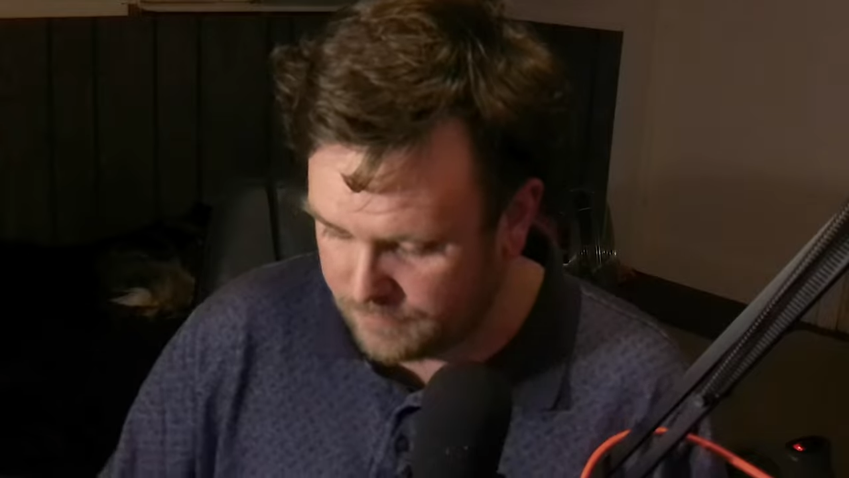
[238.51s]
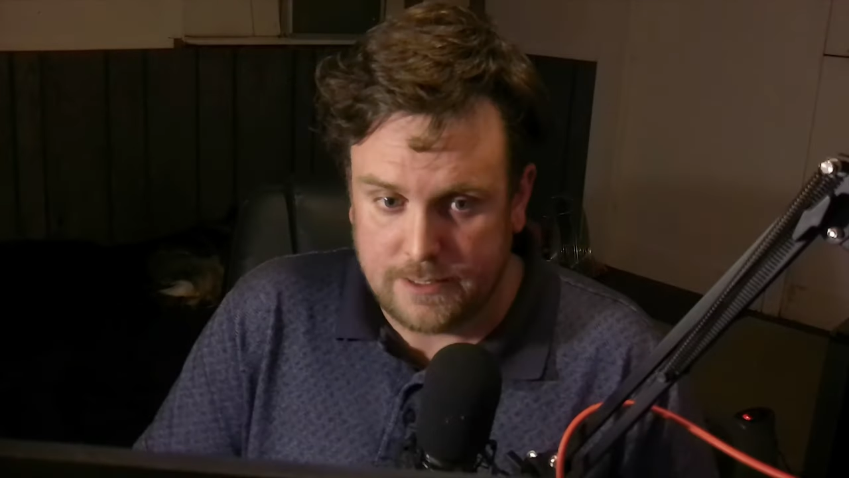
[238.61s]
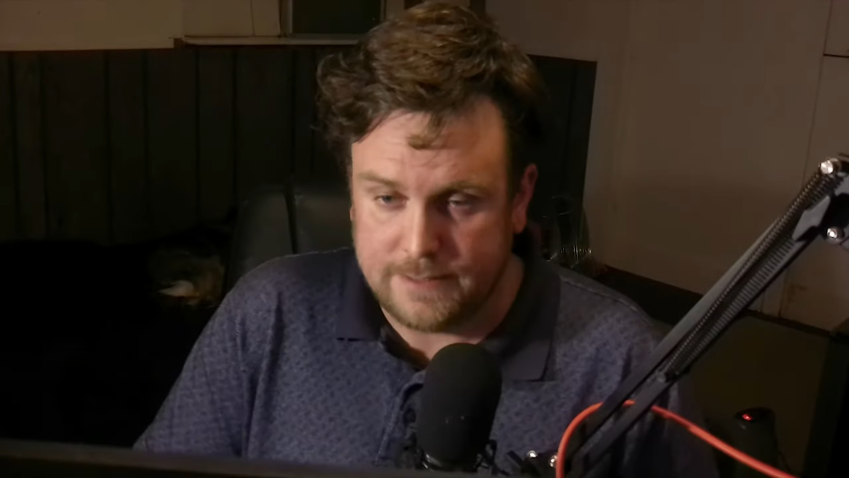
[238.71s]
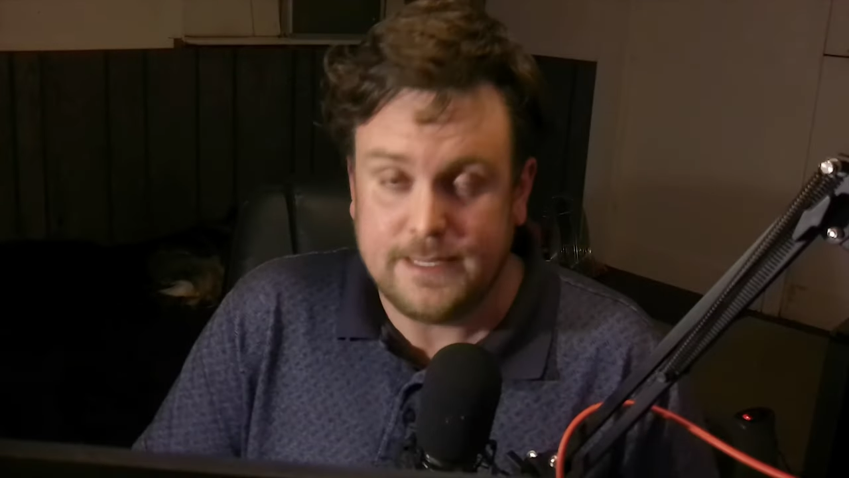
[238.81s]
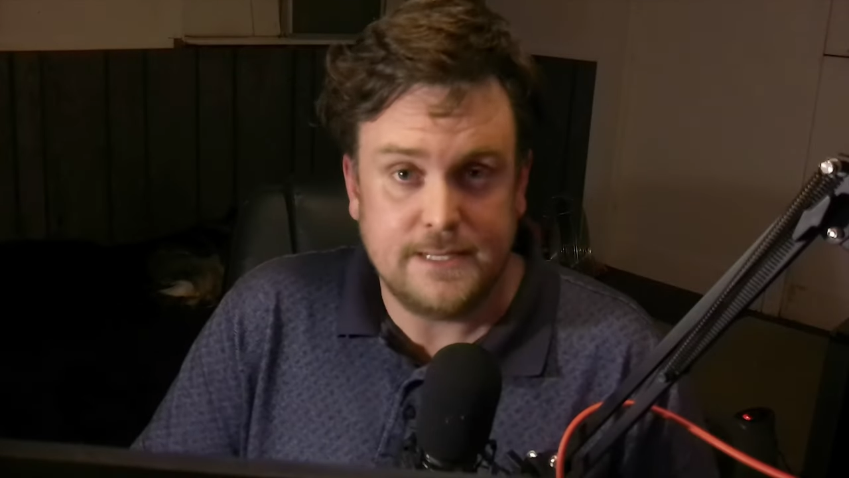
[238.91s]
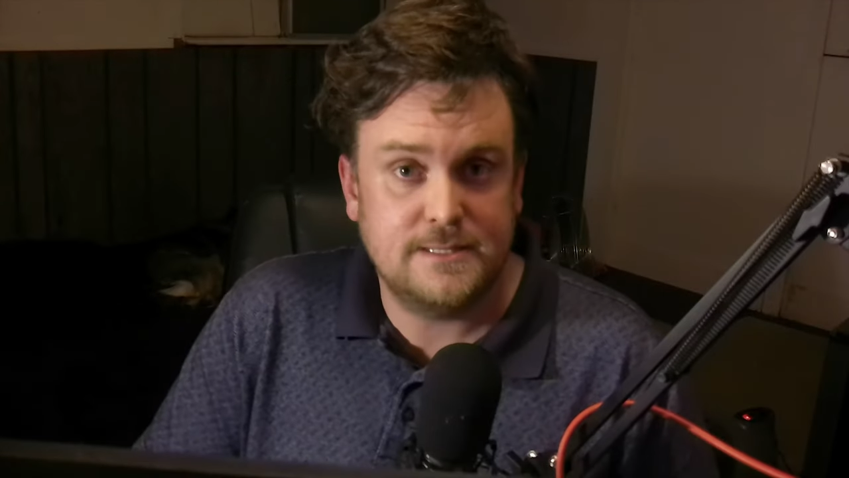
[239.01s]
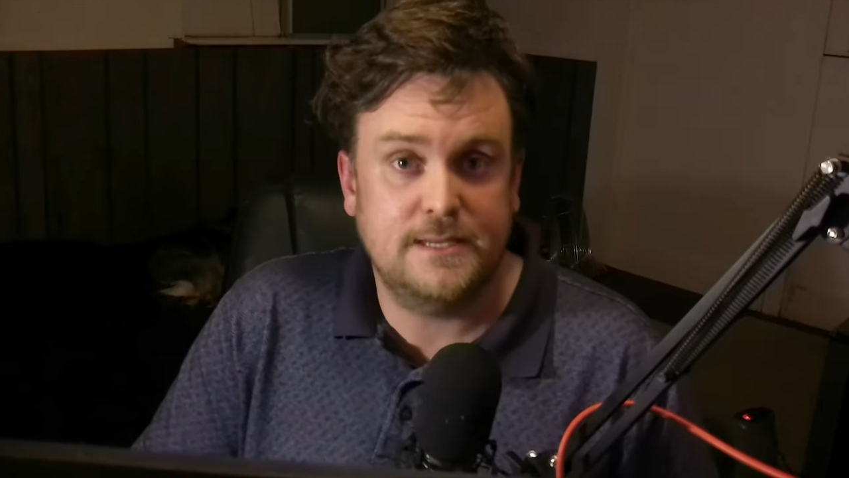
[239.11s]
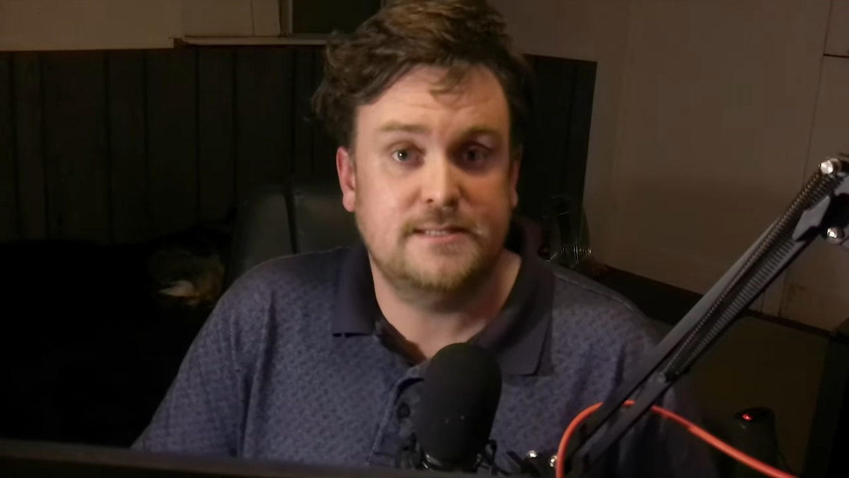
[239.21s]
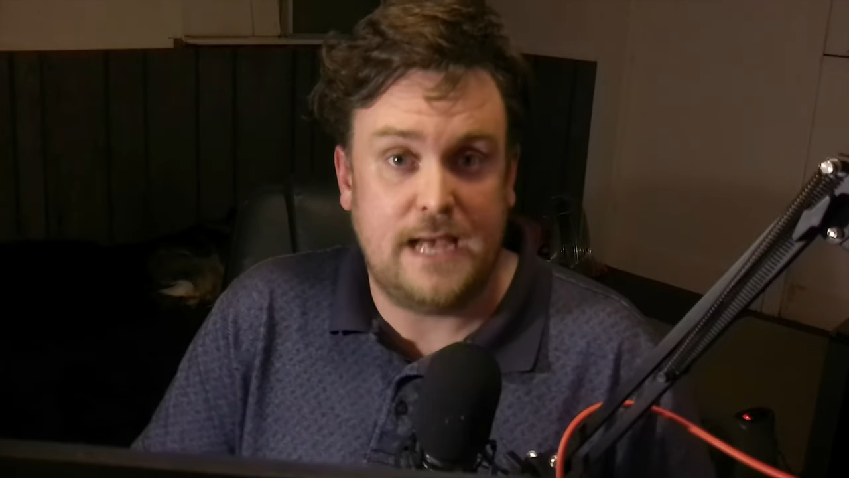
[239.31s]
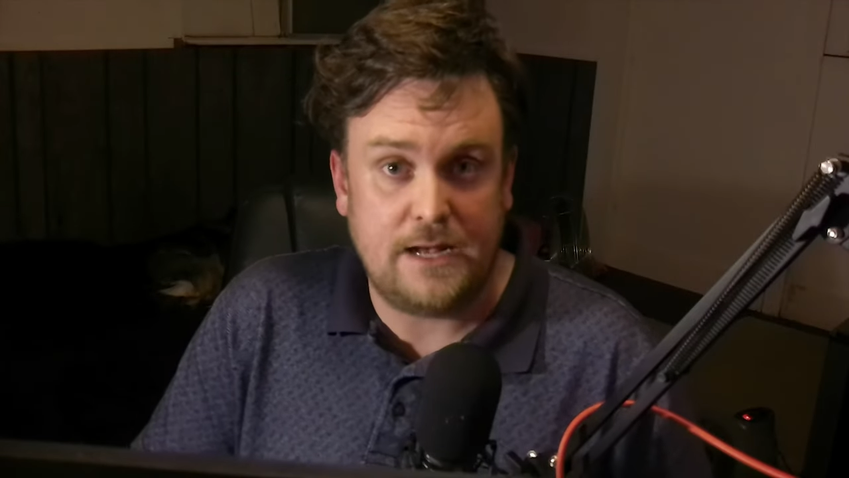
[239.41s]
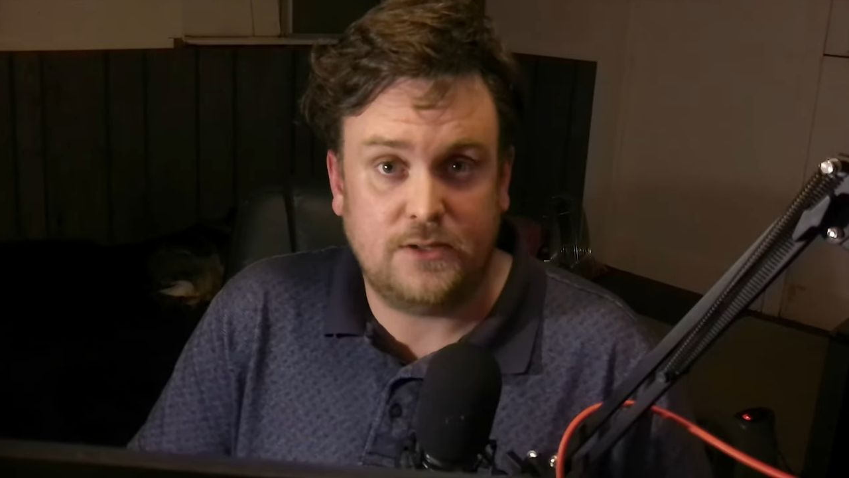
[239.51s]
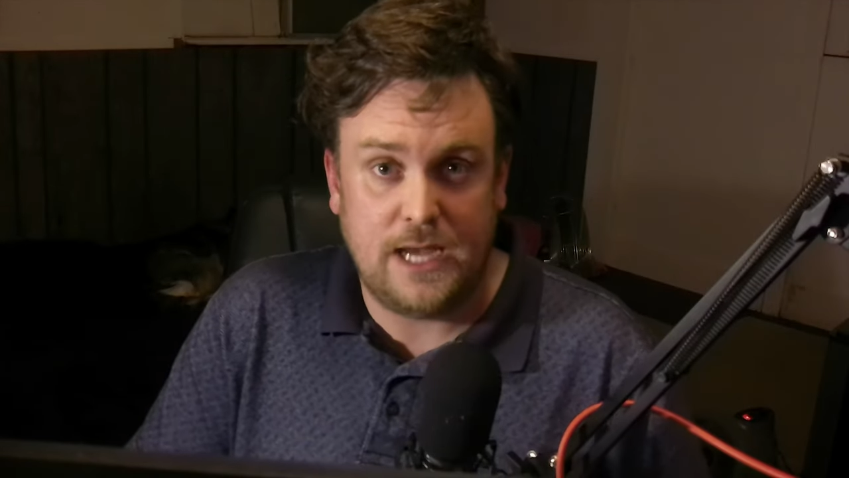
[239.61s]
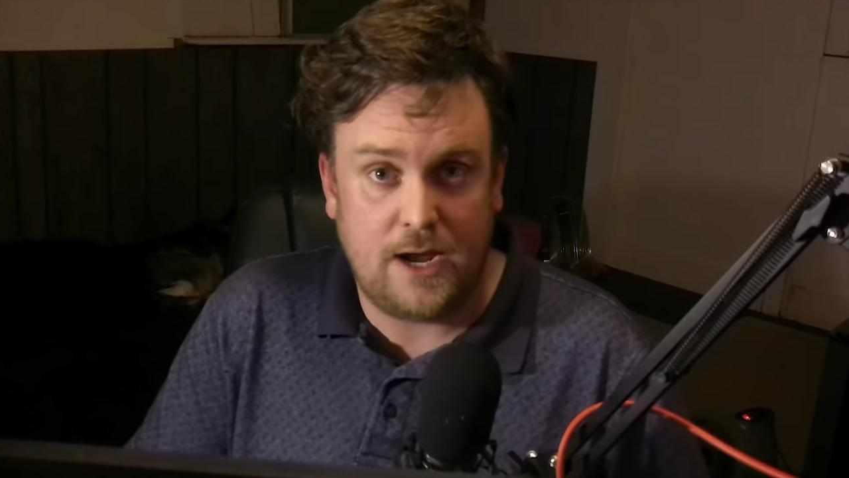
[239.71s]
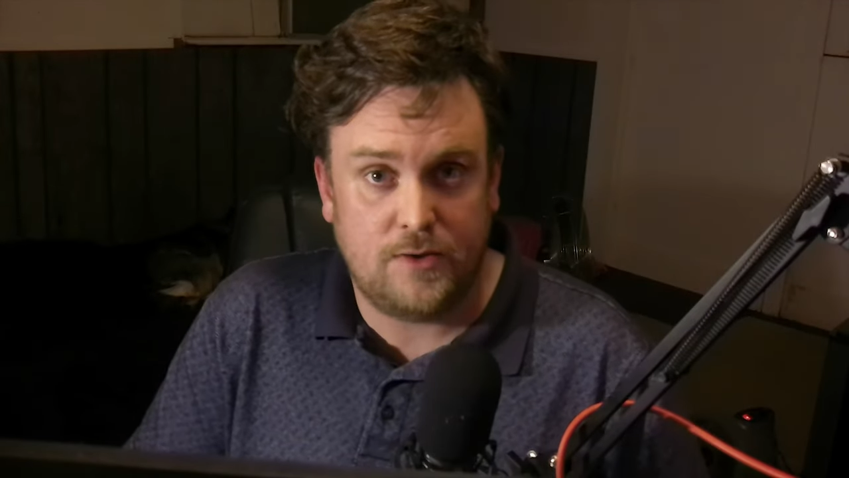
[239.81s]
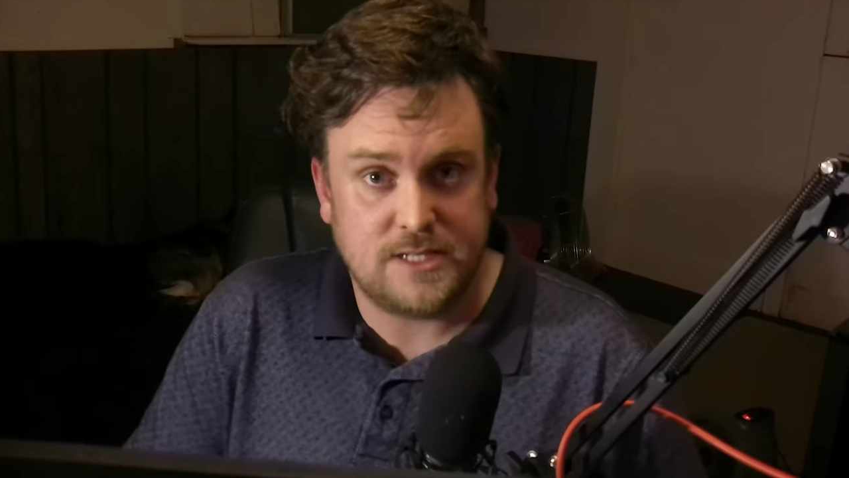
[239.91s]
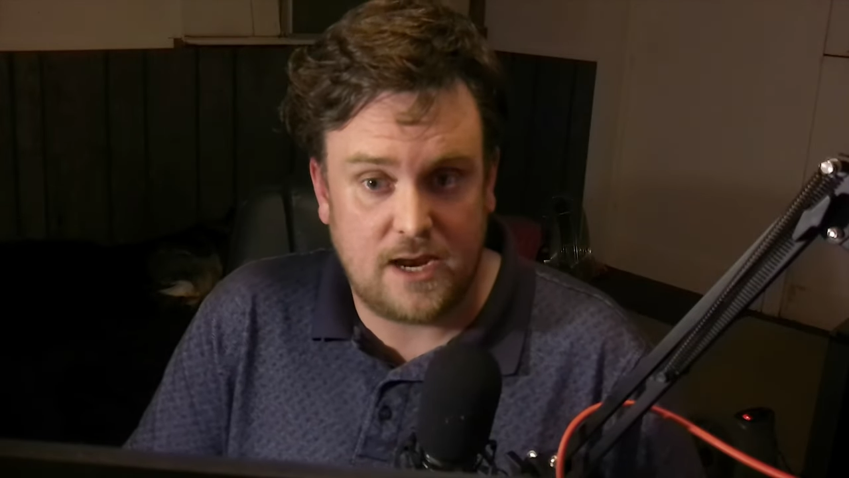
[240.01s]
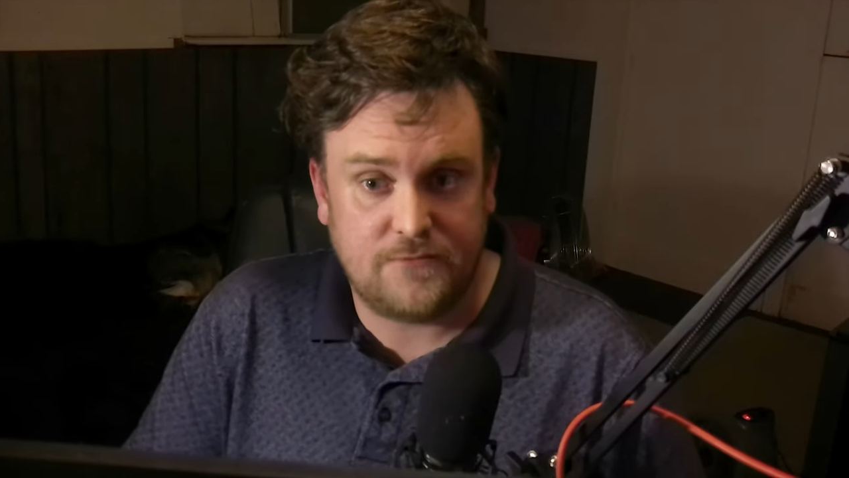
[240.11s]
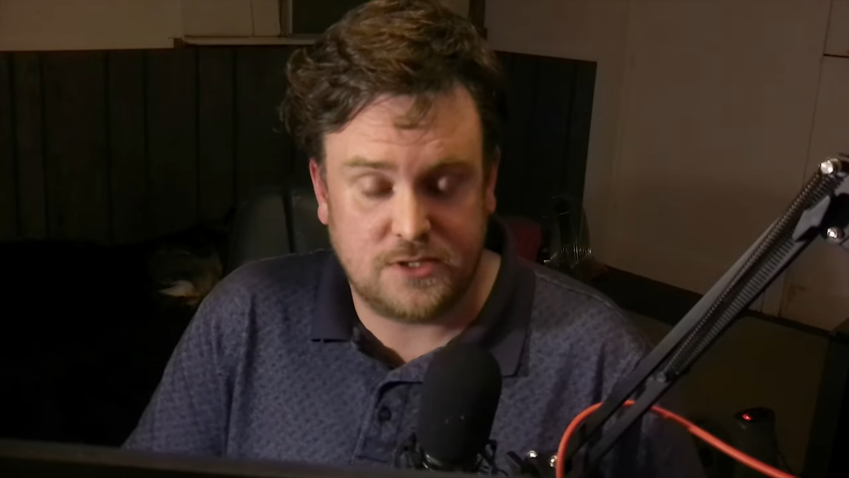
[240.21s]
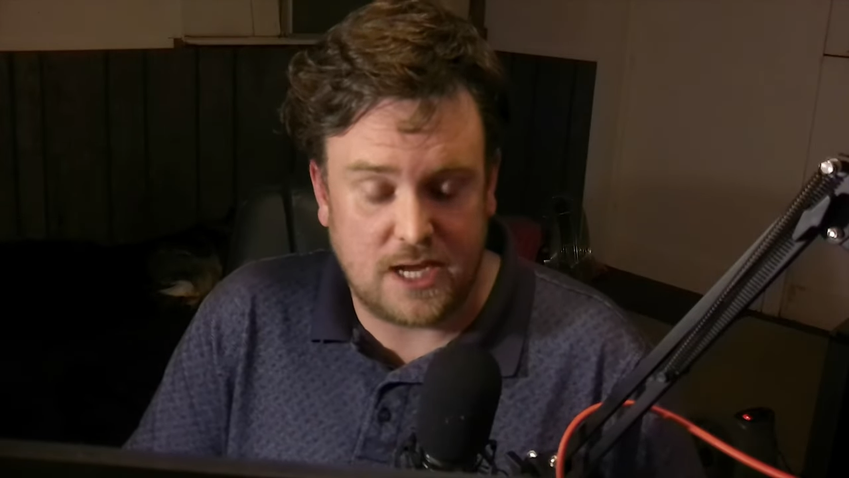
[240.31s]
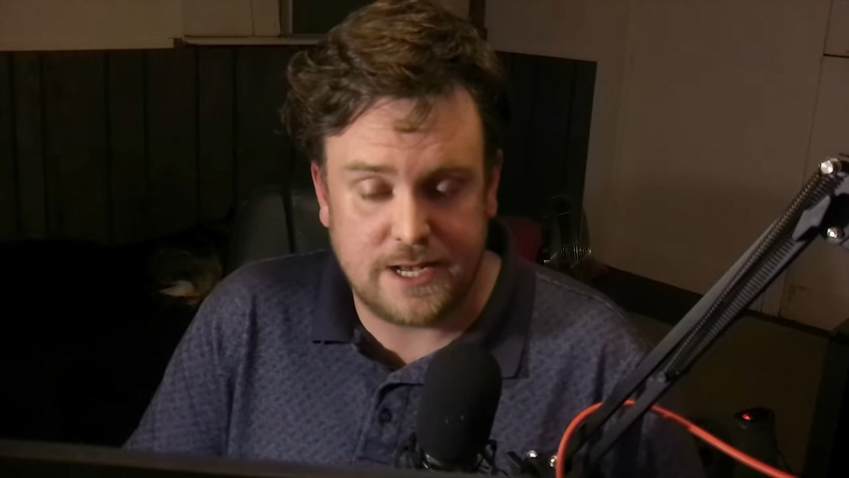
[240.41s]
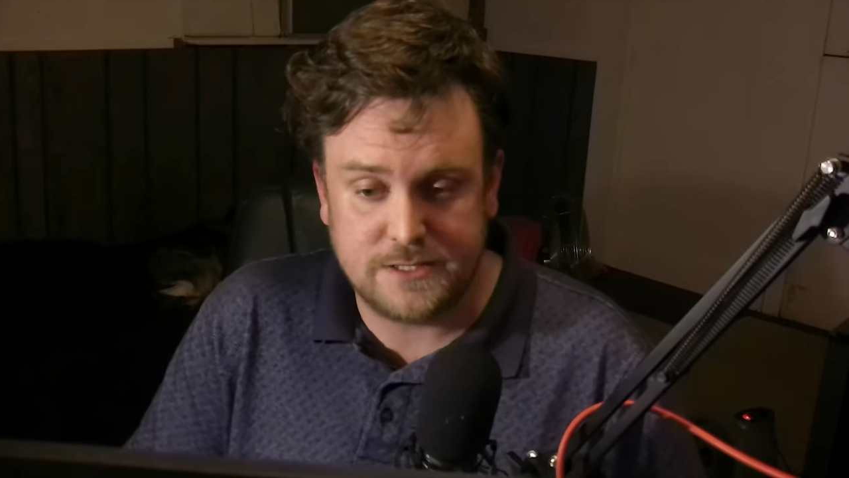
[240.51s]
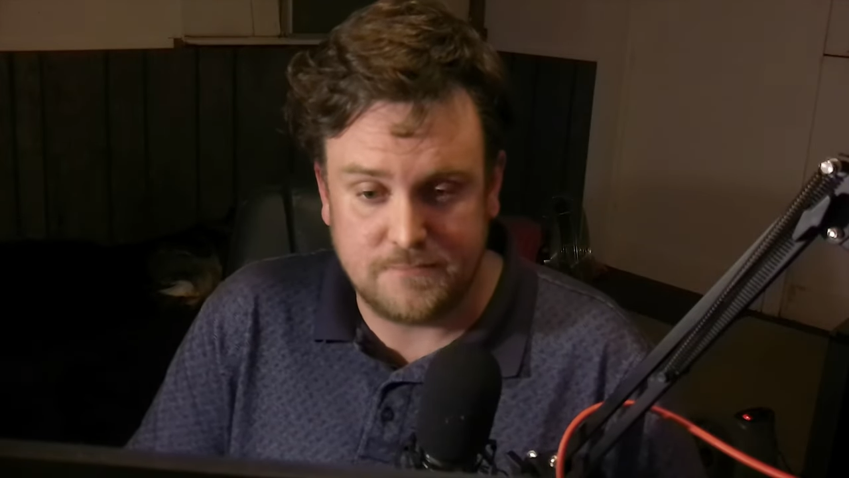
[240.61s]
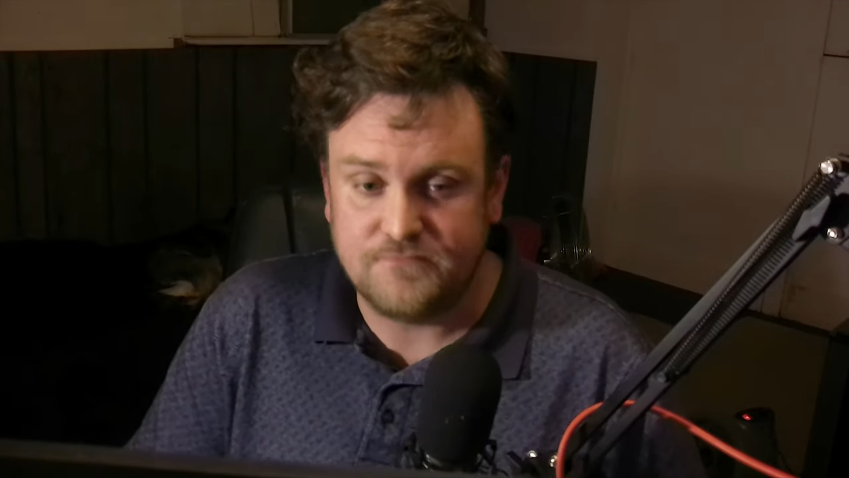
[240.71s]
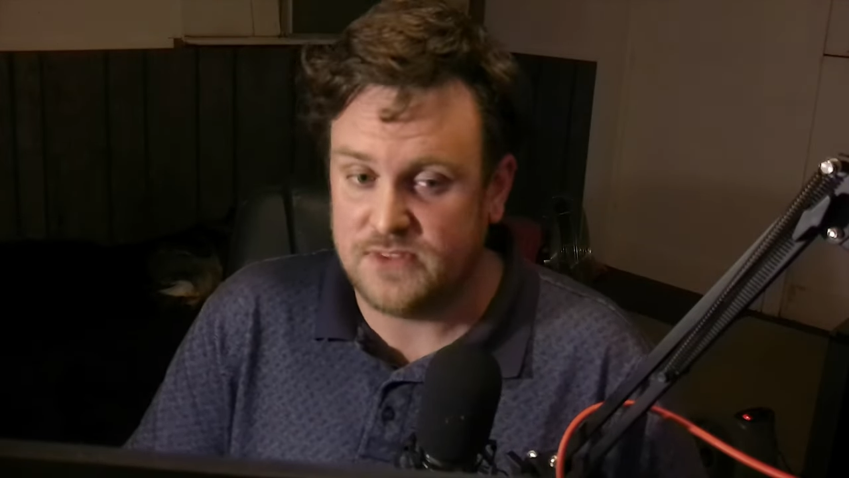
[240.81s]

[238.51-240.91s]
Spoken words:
It tastes exactly how it's advertised.